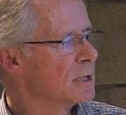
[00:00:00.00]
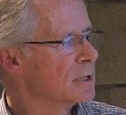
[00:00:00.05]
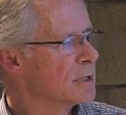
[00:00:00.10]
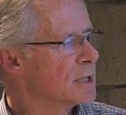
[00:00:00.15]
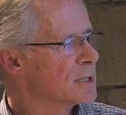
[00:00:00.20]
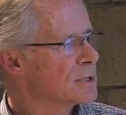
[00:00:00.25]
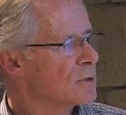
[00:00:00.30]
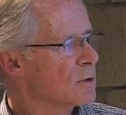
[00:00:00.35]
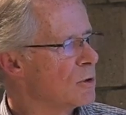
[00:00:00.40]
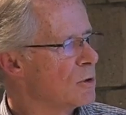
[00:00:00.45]

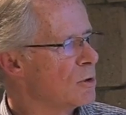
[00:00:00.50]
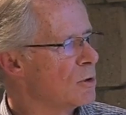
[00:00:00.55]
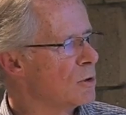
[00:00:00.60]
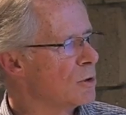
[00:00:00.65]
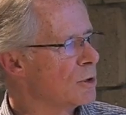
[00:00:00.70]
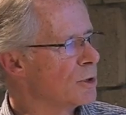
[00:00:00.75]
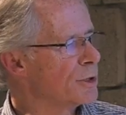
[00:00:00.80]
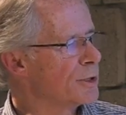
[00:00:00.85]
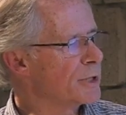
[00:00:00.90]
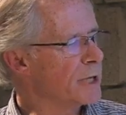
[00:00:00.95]
this
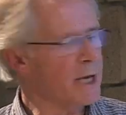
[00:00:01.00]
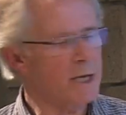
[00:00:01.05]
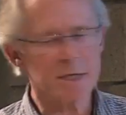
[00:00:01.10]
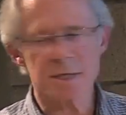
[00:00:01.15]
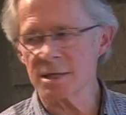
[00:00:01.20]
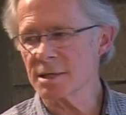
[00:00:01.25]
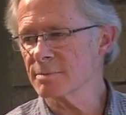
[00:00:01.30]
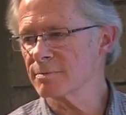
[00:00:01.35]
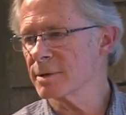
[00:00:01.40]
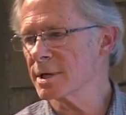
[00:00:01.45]
old
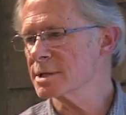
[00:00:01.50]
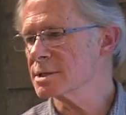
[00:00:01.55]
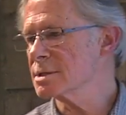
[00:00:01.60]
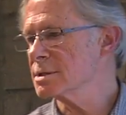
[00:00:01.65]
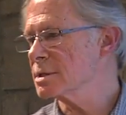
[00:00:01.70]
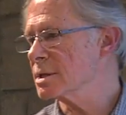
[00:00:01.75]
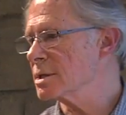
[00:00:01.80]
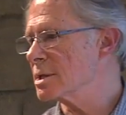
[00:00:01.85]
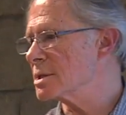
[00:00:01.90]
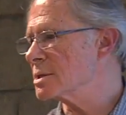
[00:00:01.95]

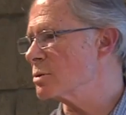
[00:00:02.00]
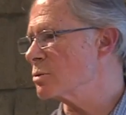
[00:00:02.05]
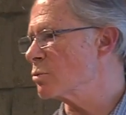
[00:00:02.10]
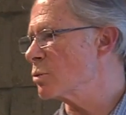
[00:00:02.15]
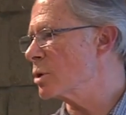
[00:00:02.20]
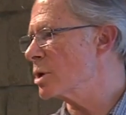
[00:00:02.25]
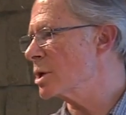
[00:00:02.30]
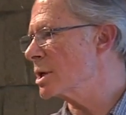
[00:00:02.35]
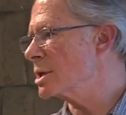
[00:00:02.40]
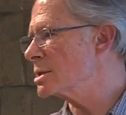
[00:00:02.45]
antidepressant that doesn't
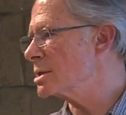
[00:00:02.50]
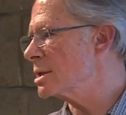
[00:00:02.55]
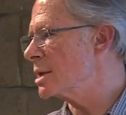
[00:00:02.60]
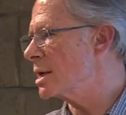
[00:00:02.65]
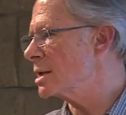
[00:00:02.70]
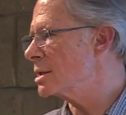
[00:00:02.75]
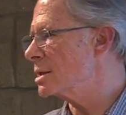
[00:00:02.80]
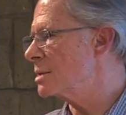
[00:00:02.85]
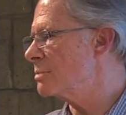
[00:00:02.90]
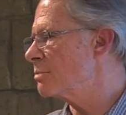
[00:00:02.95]
work as an
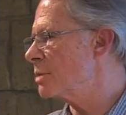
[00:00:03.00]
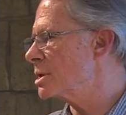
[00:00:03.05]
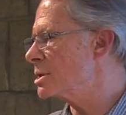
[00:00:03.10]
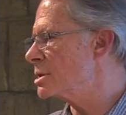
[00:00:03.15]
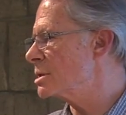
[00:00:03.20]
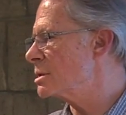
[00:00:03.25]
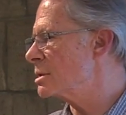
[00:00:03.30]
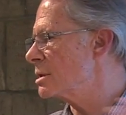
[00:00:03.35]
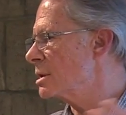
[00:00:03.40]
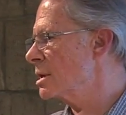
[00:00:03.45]

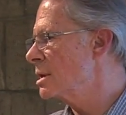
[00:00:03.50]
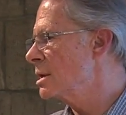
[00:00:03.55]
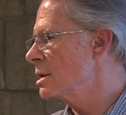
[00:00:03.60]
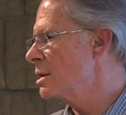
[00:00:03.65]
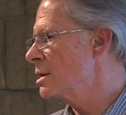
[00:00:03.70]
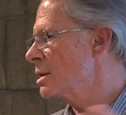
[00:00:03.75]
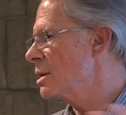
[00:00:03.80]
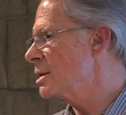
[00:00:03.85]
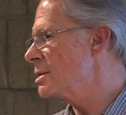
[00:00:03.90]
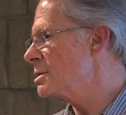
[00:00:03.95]
antidepressant
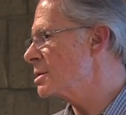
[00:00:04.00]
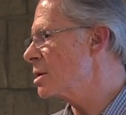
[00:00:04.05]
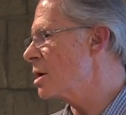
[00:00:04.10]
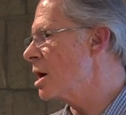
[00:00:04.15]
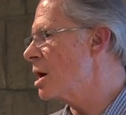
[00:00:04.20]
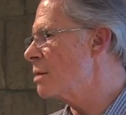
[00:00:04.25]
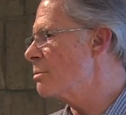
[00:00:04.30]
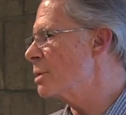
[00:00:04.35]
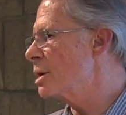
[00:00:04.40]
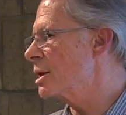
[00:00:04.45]
it's
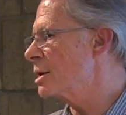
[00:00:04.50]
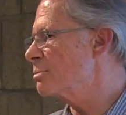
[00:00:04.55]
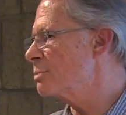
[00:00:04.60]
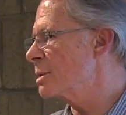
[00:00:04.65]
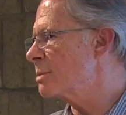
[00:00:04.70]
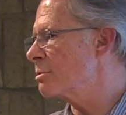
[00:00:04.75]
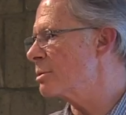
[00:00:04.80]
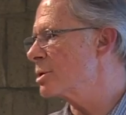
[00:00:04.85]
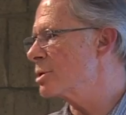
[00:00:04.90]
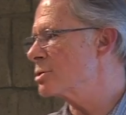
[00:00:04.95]
calming, and
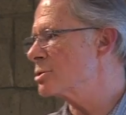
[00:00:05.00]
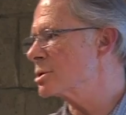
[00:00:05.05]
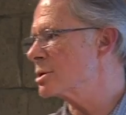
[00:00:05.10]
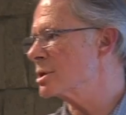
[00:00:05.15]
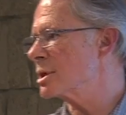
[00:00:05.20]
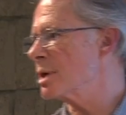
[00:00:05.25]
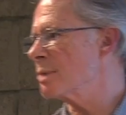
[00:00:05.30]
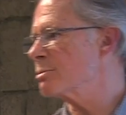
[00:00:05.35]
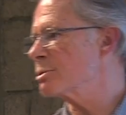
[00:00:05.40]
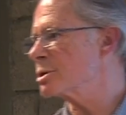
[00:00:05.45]
people use it
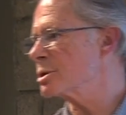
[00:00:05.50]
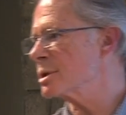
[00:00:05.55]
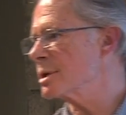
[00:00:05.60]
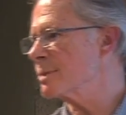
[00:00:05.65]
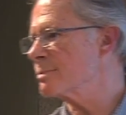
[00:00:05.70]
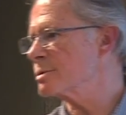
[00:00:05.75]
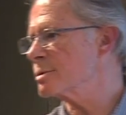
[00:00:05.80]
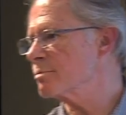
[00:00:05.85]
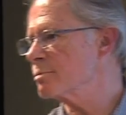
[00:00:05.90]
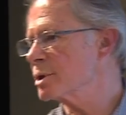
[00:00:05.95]
to help you
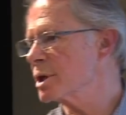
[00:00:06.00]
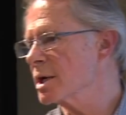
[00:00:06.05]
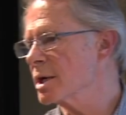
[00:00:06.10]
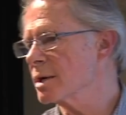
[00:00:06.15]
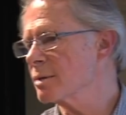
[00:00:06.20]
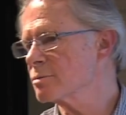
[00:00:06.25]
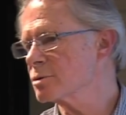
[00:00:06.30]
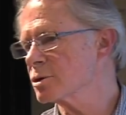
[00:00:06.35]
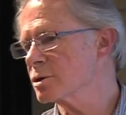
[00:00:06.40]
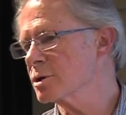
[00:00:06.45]
sleep
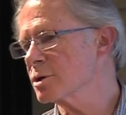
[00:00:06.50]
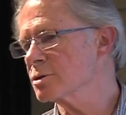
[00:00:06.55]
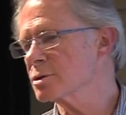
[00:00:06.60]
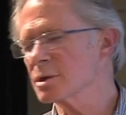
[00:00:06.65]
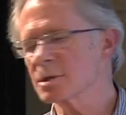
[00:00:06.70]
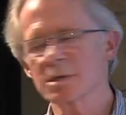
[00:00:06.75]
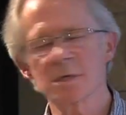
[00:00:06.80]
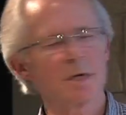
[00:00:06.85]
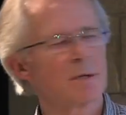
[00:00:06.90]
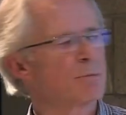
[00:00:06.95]
sometimes or use
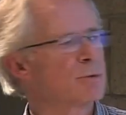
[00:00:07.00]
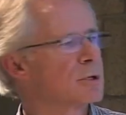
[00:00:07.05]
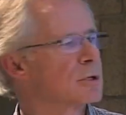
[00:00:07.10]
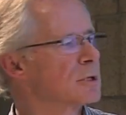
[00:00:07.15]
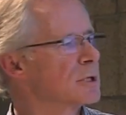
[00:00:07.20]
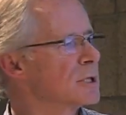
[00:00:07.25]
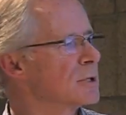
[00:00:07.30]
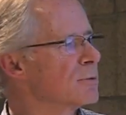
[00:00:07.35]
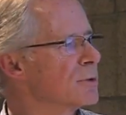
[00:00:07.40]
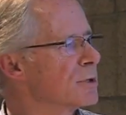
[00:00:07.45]
it to help you
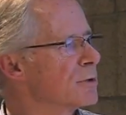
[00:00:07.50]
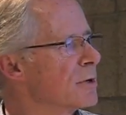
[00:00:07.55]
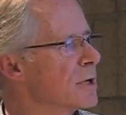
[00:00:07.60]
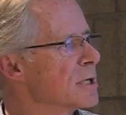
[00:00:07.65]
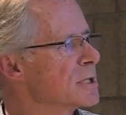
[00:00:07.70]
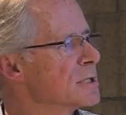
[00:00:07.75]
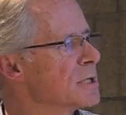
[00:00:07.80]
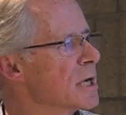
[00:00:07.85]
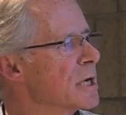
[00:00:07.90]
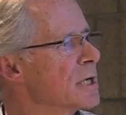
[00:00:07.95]
deal with your
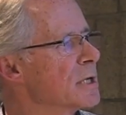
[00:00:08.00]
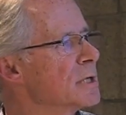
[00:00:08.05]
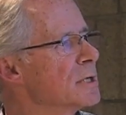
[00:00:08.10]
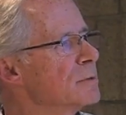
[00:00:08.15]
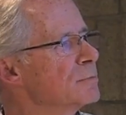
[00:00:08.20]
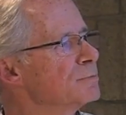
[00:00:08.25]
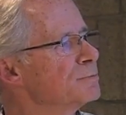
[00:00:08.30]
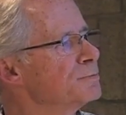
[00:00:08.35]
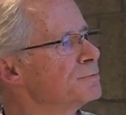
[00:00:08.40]
anxiety.